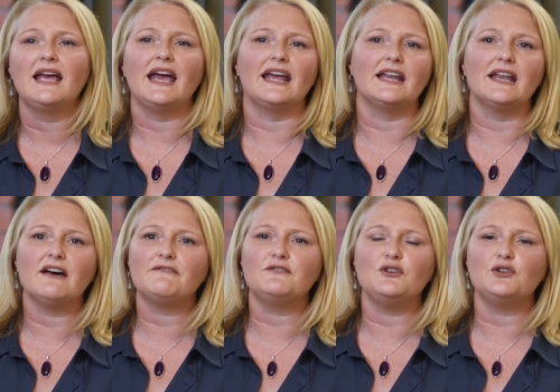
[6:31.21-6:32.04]
and
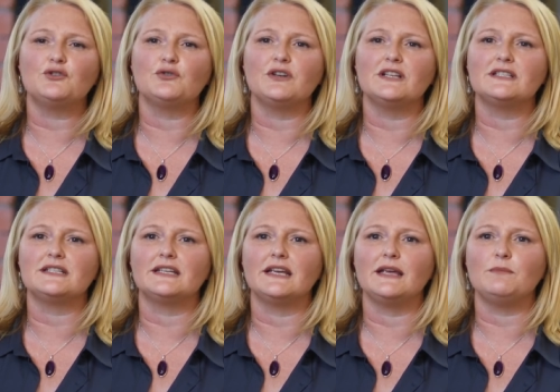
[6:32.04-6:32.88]
enough nutrients
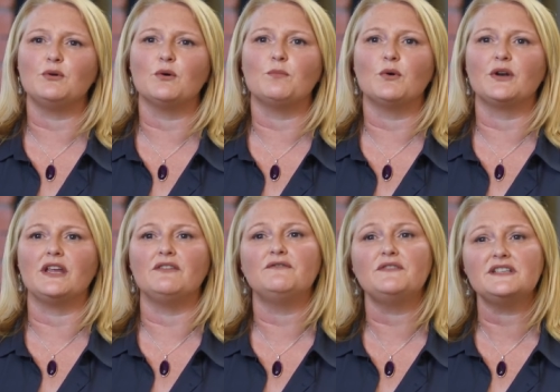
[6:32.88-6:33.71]
to keep your
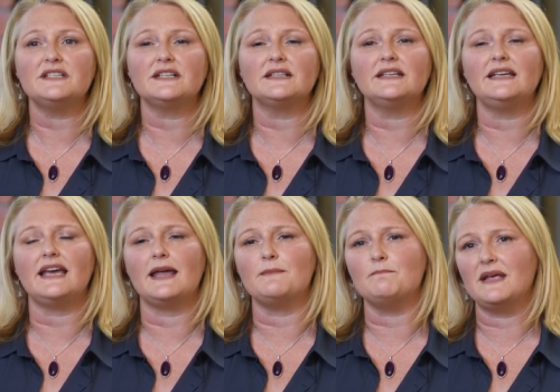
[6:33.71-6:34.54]
body physically
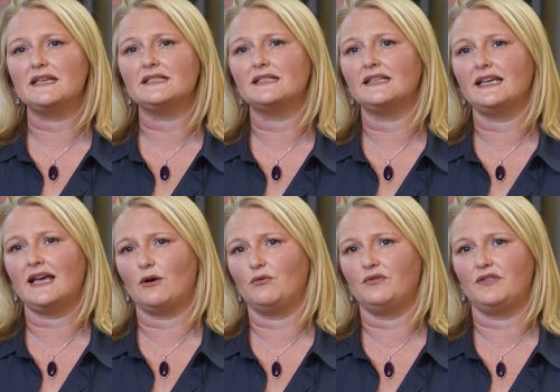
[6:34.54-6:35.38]
and mentally
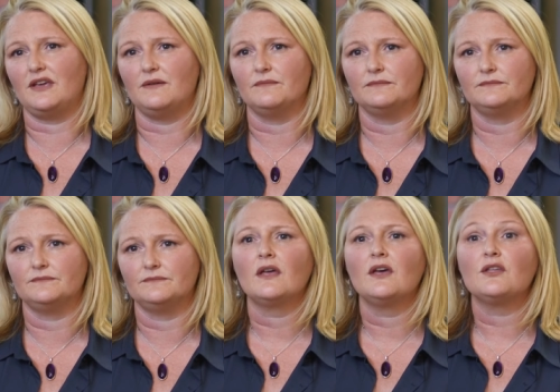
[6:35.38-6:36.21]
healthy.
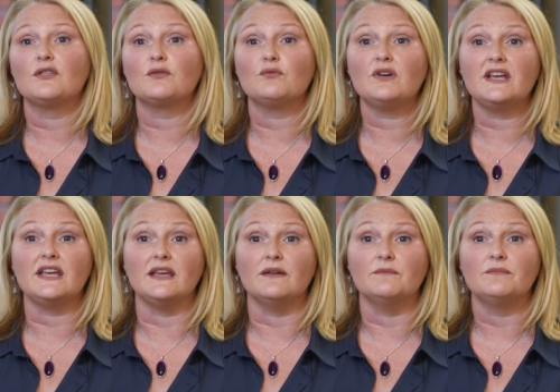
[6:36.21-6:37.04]
3.